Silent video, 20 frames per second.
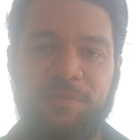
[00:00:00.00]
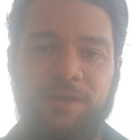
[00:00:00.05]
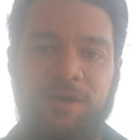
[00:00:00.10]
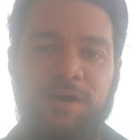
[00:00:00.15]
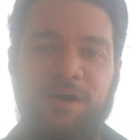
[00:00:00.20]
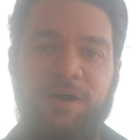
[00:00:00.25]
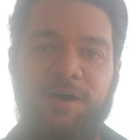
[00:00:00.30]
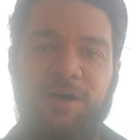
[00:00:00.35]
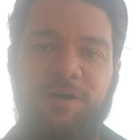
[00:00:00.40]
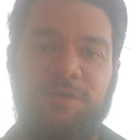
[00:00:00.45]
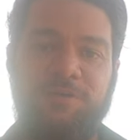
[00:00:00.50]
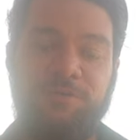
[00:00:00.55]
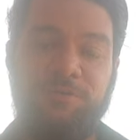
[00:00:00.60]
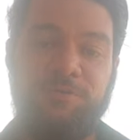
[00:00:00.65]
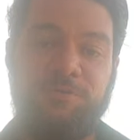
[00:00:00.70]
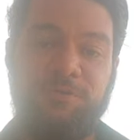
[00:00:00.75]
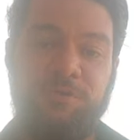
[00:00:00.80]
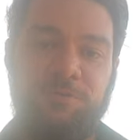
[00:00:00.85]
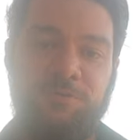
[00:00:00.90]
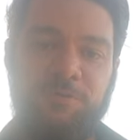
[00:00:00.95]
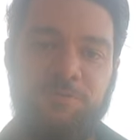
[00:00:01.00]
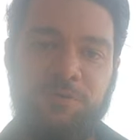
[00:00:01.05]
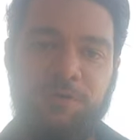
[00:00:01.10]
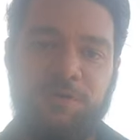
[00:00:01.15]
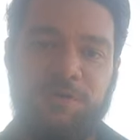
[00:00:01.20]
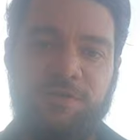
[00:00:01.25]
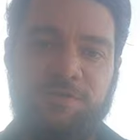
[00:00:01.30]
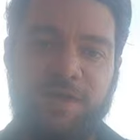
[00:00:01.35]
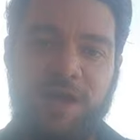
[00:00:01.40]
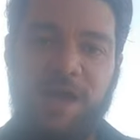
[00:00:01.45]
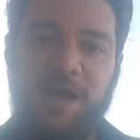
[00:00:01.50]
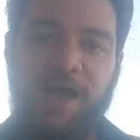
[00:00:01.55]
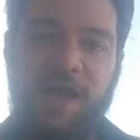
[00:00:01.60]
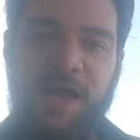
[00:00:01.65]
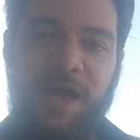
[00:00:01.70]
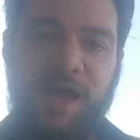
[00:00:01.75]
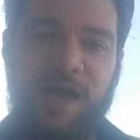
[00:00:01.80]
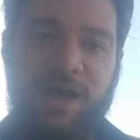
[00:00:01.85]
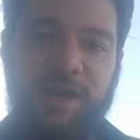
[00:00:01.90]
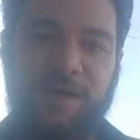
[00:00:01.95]
YouTube, of course,
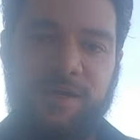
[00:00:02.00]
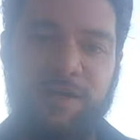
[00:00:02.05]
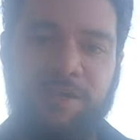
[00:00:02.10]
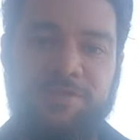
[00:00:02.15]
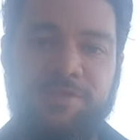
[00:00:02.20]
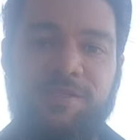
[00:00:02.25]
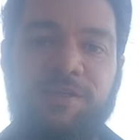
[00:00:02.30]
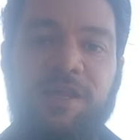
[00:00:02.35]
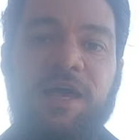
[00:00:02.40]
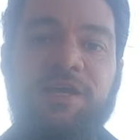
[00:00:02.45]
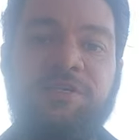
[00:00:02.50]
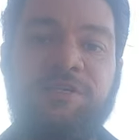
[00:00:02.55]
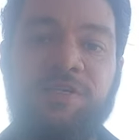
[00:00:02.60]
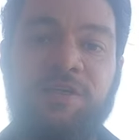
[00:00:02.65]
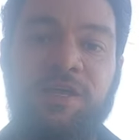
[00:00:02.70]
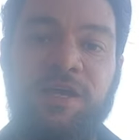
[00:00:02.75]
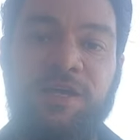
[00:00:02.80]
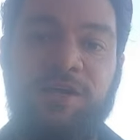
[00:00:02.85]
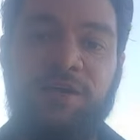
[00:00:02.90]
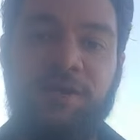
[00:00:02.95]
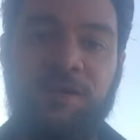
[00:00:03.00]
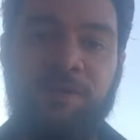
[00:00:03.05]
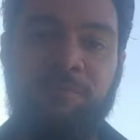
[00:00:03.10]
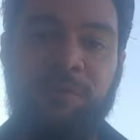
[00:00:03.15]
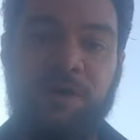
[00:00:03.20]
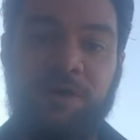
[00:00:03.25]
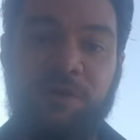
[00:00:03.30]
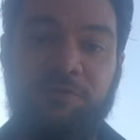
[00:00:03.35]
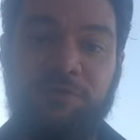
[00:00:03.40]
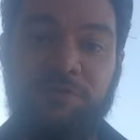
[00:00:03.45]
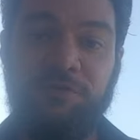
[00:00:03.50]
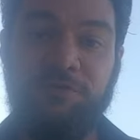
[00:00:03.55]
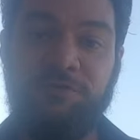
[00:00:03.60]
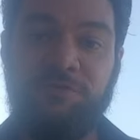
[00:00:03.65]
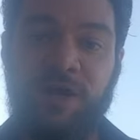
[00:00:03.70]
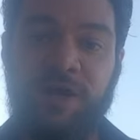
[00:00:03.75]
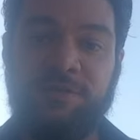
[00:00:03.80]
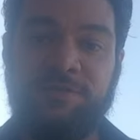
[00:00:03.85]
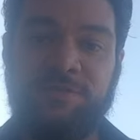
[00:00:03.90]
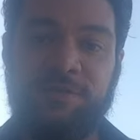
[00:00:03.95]
and it's legendary among a few
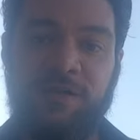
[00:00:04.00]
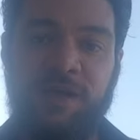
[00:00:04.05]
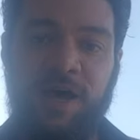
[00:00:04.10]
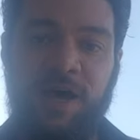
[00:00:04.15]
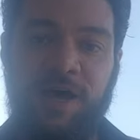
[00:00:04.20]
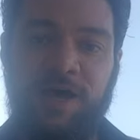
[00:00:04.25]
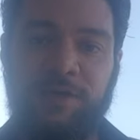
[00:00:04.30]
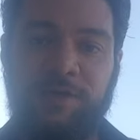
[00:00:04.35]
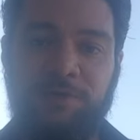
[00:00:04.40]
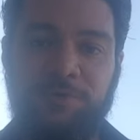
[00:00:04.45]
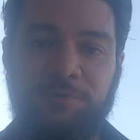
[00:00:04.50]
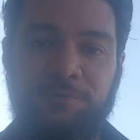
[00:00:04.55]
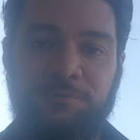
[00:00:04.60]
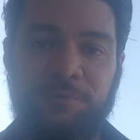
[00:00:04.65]
friends and I who